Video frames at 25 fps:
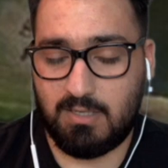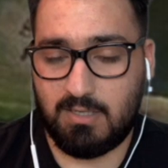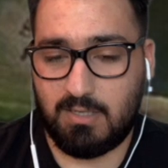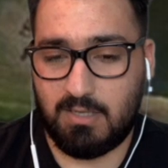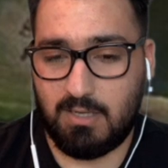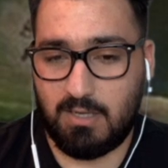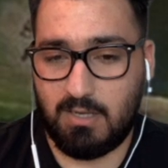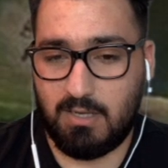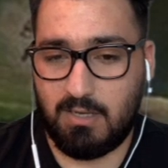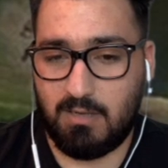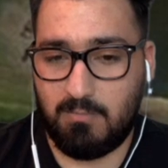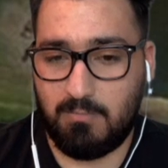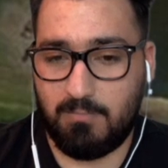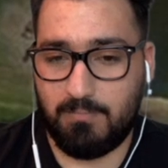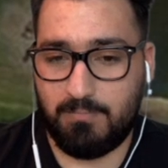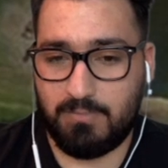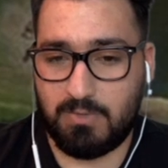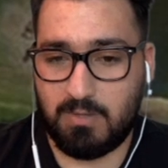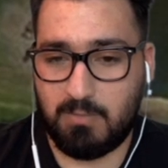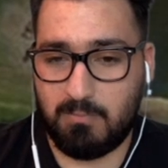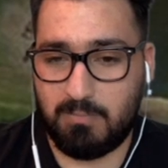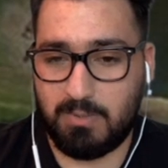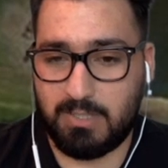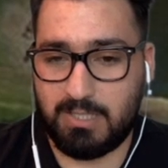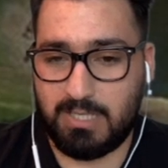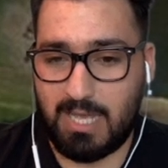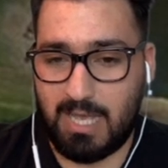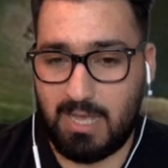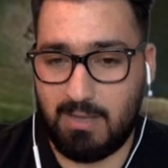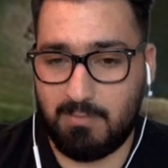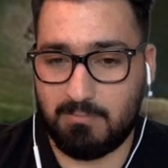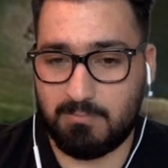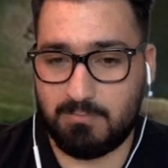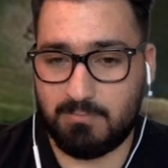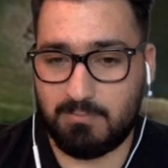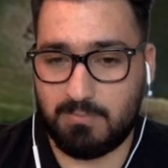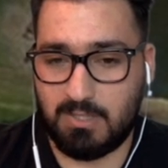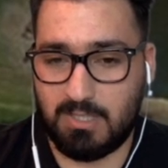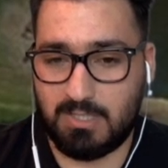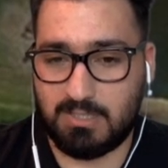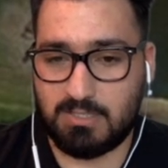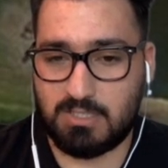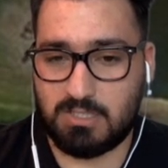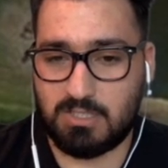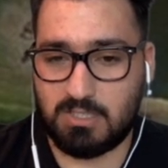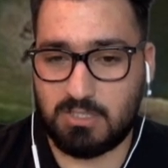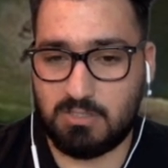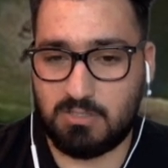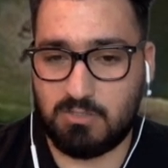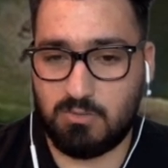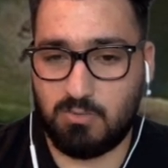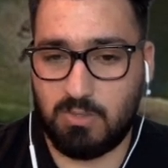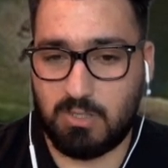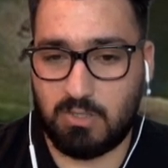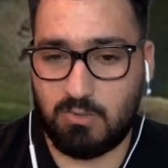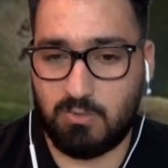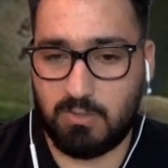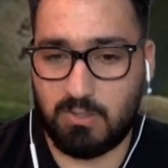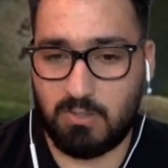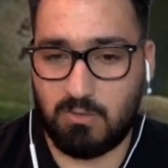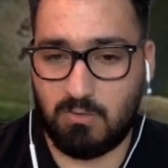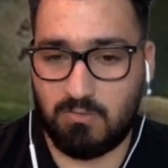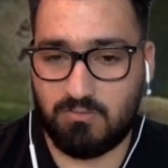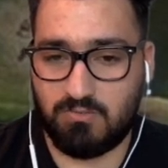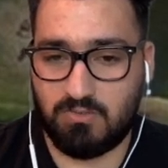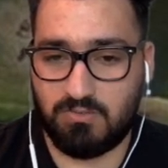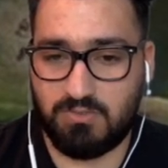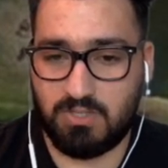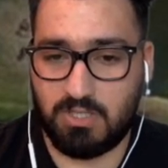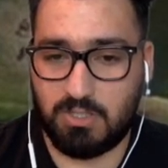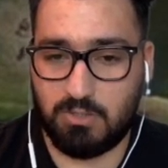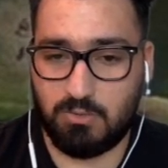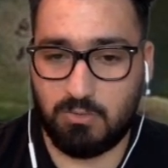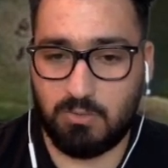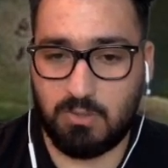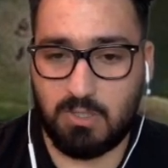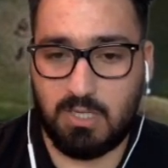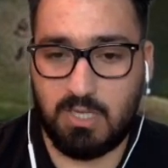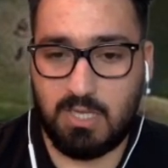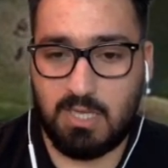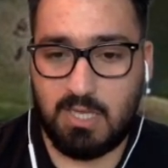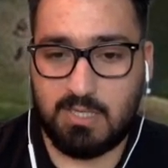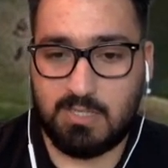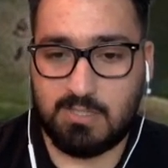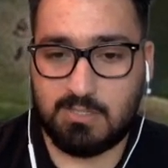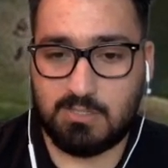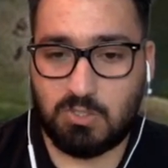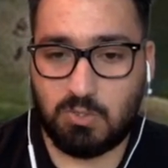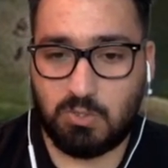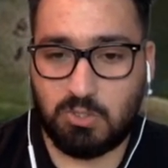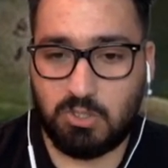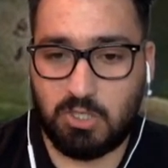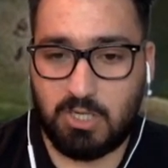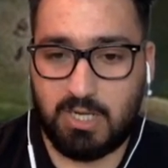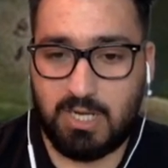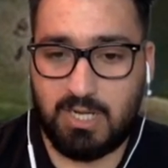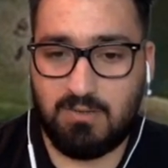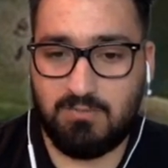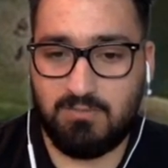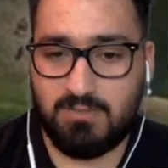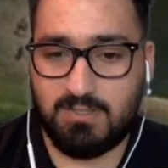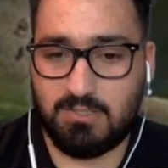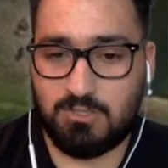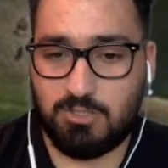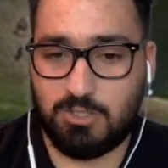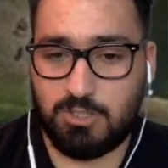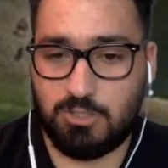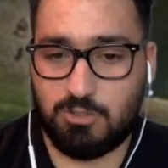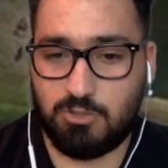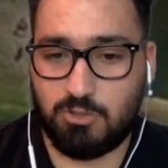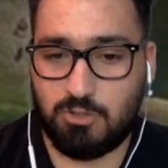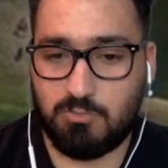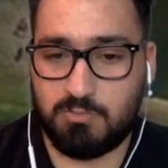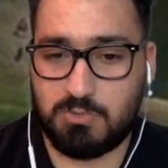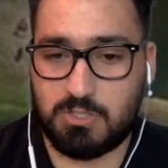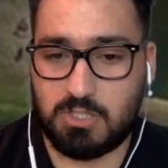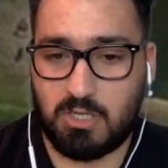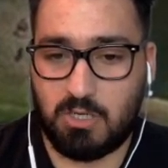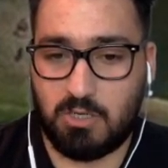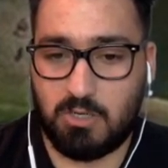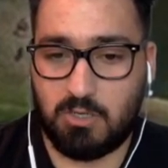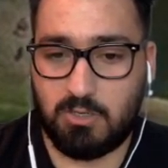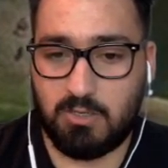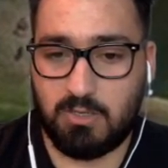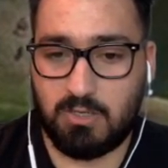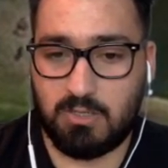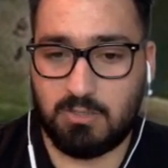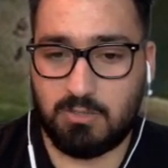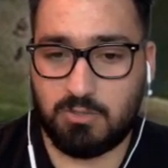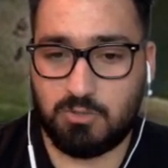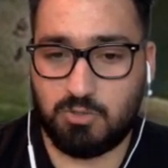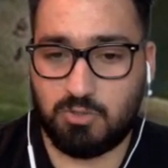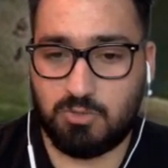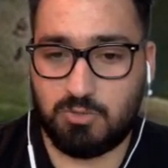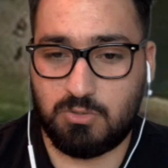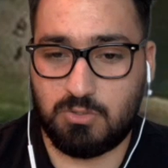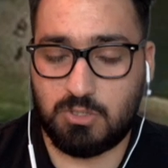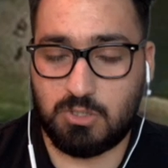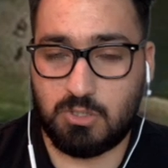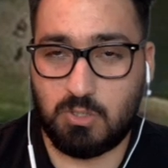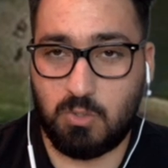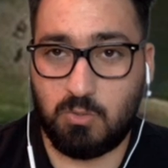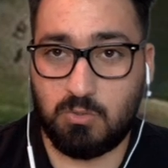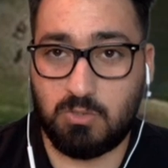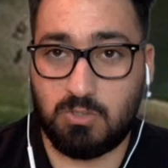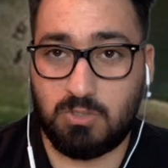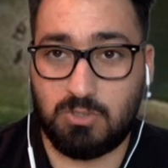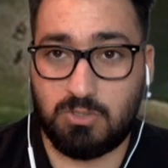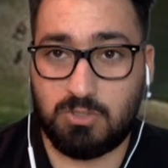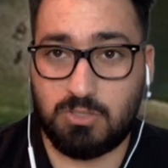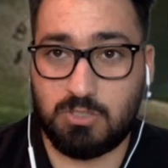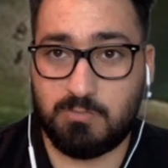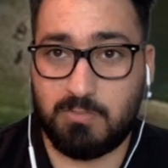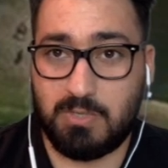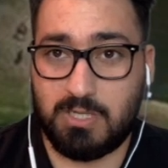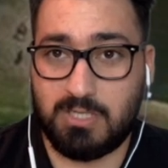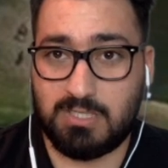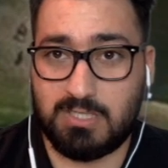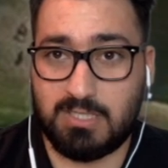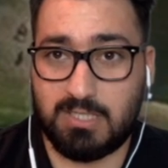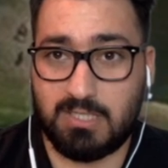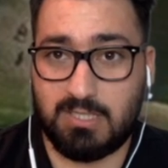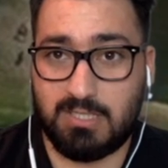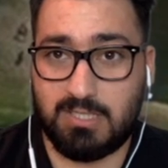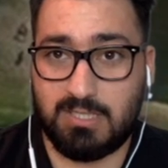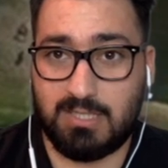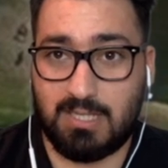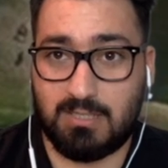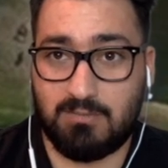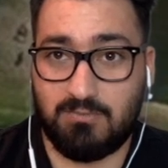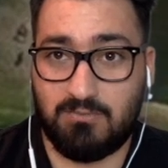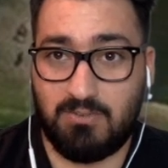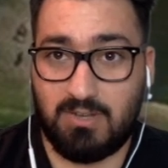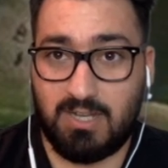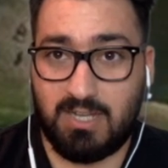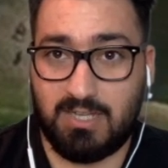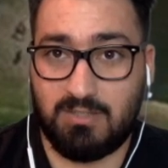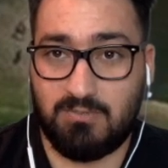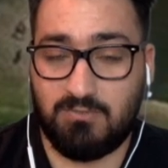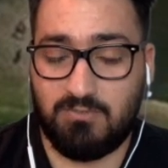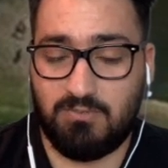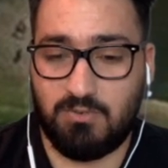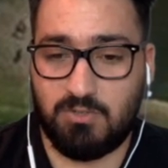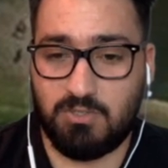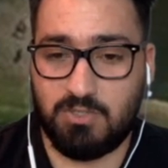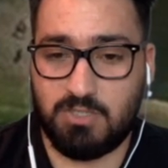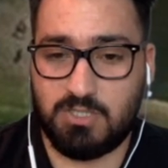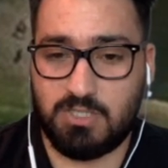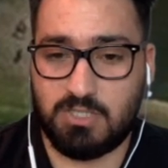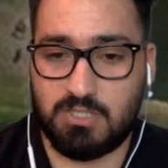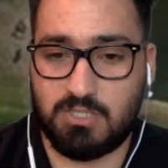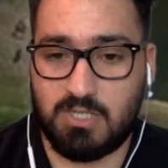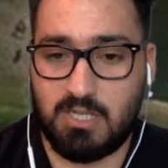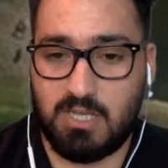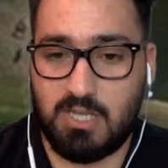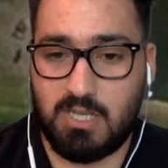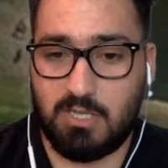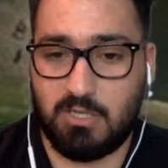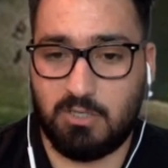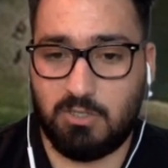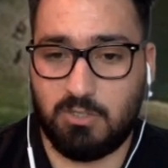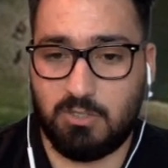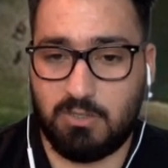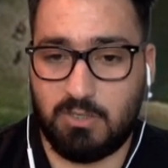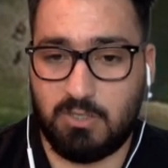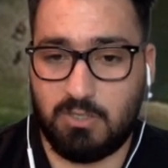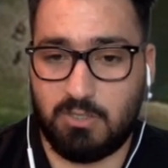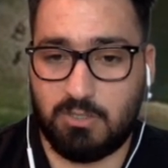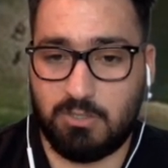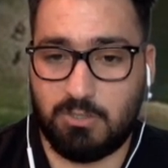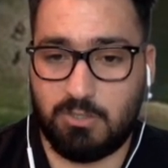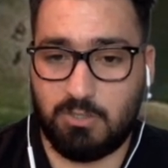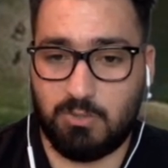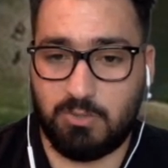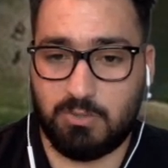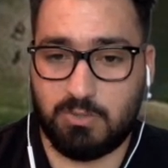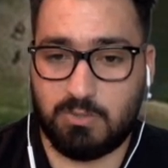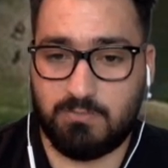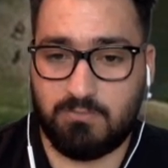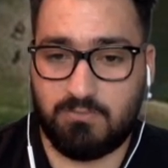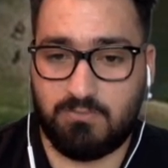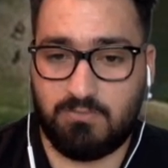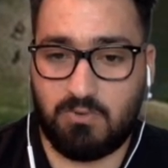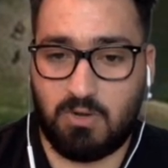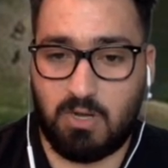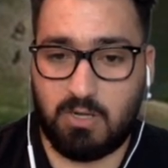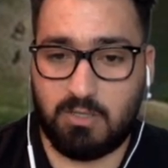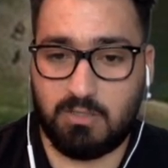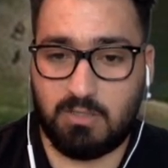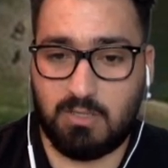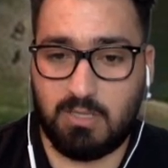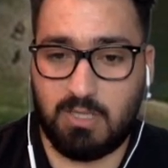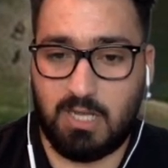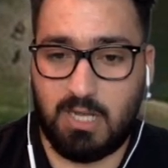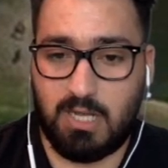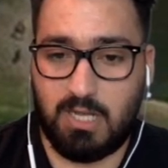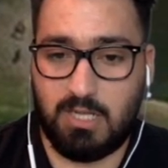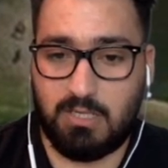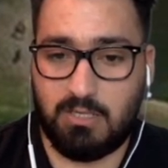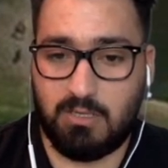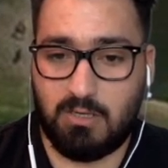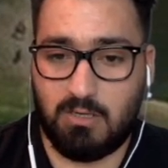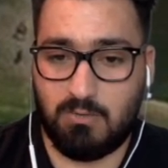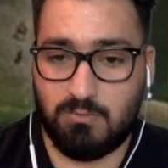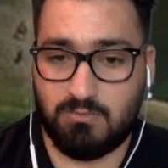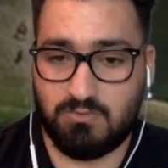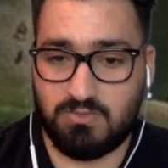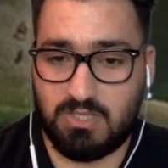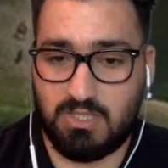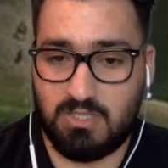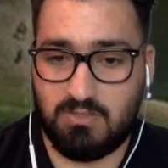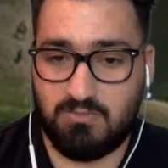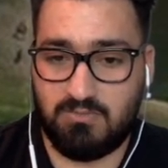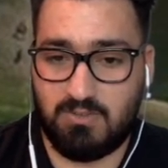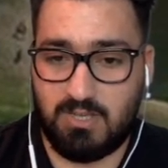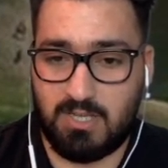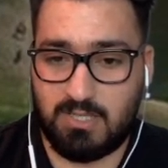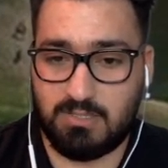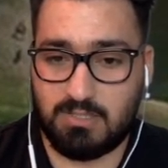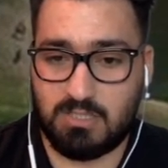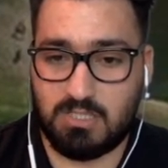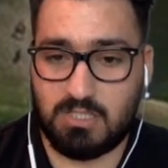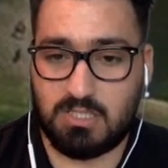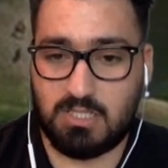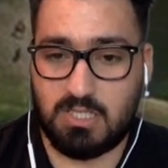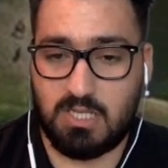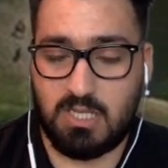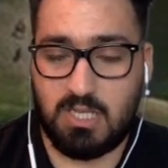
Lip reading: But yeah, let's just do a quick overview. So your infantry troops are the soldiers basically that fight first. They're your front line of defense.